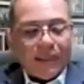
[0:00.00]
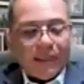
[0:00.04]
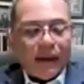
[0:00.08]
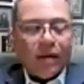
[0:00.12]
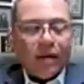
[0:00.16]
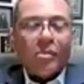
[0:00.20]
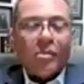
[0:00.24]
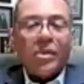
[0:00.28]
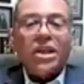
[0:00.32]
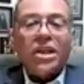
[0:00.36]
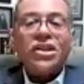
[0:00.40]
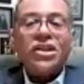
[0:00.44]

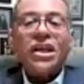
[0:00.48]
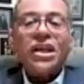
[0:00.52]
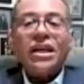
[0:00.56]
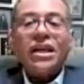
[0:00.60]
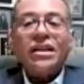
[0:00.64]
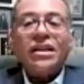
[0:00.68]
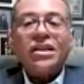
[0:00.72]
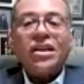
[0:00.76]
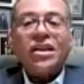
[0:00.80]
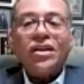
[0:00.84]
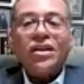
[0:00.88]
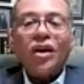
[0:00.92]
but see,
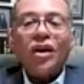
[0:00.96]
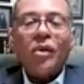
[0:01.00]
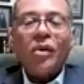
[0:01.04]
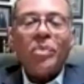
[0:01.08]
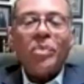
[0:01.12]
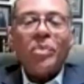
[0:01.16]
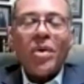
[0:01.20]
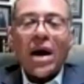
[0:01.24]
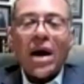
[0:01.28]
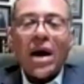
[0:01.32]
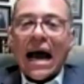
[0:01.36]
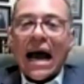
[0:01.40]
to your
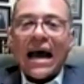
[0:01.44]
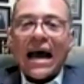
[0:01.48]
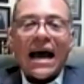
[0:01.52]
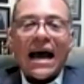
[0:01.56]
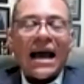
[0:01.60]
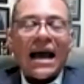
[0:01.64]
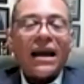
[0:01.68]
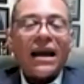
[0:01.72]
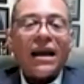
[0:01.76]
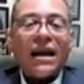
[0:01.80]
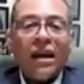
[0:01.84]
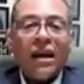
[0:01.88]
point,
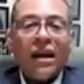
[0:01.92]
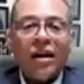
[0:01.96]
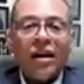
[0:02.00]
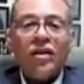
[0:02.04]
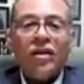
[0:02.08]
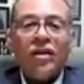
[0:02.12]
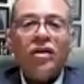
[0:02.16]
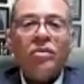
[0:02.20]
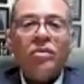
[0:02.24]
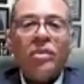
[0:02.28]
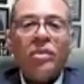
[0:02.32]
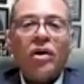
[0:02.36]
I hear
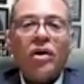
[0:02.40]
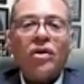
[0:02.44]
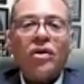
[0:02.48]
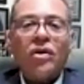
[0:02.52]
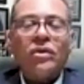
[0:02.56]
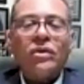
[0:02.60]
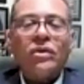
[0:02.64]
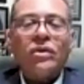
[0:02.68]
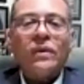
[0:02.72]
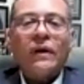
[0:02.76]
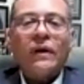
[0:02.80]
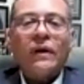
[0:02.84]
you,
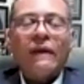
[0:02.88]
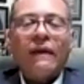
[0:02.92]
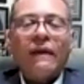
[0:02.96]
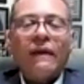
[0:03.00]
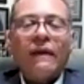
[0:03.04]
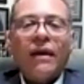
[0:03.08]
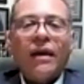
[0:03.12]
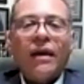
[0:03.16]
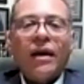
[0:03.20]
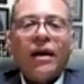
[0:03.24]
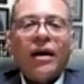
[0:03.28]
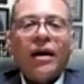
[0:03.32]
Mo,
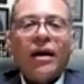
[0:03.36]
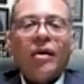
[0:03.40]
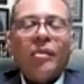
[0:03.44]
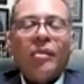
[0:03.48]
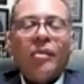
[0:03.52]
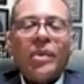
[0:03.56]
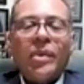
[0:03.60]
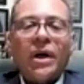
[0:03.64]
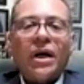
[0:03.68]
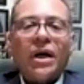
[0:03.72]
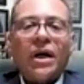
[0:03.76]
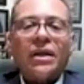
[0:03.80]

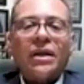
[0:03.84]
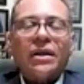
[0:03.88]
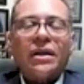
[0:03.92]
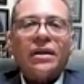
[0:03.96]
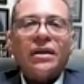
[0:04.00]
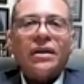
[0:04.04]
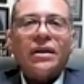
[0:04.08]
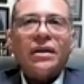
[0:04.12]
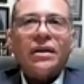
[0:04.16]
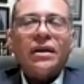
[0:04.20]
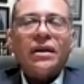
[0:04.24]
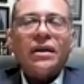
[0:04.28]
but
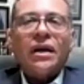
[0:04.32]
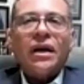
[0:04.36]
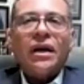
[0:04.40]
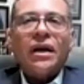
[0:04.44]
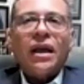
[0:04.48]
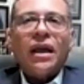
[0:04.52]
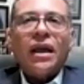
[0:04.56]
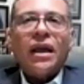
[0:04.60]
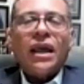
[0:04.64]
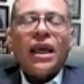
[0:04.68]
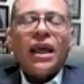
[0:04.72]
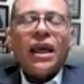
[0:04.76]

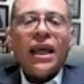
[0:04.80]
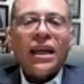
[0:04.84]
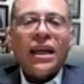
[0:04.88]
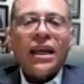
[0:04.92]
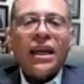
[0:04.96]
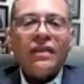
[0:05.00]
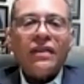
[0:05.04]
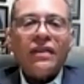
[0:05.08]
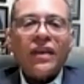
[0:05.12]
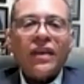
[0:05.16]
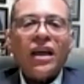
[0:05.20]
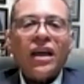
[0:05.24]

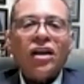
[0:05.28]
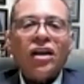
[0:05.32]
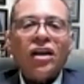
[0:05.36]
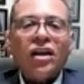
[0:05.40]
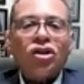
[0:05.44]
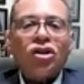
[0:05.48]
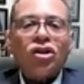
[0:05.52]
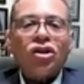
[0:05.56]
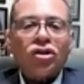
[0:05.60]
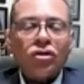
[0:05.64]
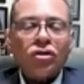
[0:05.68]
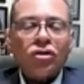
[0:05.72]
anything
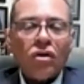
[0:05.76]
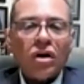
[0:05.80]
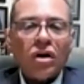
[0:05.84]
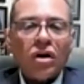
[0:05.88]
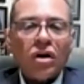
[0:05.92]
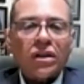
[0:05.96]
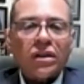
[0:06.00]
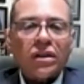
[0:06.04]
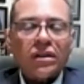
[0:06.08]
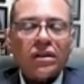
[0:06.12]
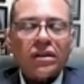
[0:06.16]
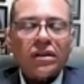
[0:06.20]

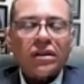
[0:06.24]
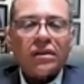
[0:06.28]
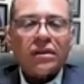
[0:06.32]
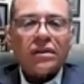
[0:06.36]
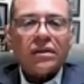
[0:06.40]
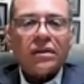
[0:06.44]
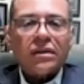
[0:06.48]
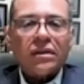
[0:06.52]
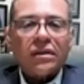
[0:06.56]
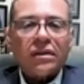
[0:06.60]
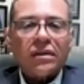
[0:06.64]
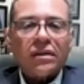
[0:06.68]
short
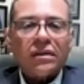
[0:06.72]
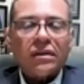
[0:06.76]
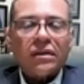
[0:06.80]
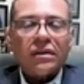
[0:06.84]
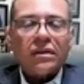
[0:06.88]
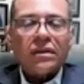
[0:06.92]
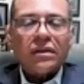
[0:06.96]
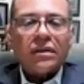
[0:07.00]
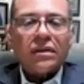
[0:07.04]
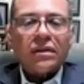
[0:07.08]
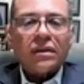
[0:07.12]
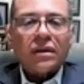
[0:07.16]

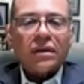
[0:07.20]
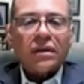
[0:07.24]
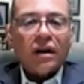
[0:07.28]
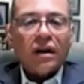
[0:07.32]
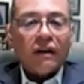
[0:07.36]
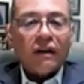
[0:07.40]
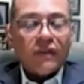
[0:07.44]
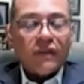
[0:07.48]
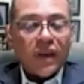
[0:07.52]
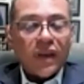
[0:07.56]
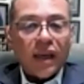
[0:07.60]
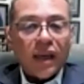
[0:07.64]

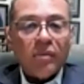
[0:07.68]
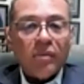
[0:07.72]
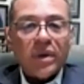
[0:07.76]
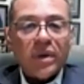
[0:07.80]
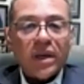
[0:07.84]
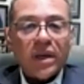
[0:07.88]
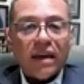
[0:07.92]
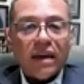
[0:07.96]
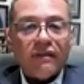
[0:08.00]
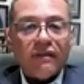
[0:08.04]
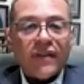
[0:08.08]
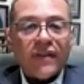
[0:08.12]
of the
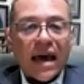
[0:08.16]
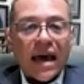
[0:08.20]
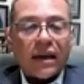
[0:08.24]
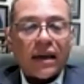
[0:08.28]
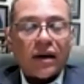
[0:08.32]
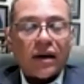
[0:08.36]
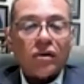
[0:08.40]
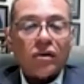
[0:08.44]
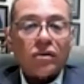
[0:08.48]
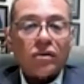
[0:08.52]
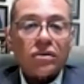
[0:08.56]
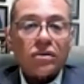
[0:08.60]
NBA
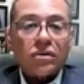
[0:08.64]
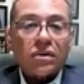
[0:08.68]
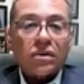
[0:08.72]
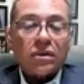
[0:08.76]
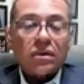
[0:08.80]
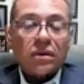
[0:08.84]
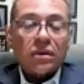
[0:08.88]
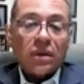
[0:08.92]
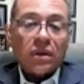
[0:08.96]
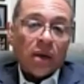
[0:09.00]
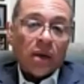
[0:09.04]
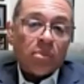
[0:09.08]
Finals
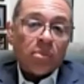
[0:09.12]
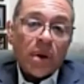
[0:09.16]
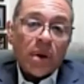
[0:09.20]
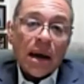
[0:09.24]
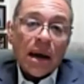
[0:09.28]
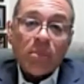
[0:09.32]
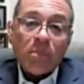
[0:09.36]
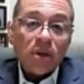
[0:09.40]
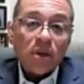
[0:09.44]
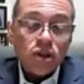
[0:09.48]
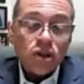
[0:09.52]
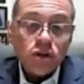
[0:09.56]
and
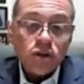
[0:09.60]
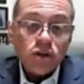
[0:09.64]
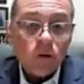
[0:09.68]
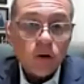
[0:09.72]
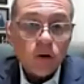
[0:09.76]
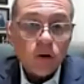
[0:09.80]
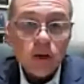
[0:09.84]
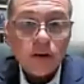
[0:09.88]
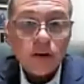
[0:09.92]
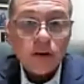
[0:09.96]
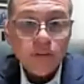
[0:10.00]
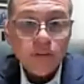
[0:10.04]
probably short of an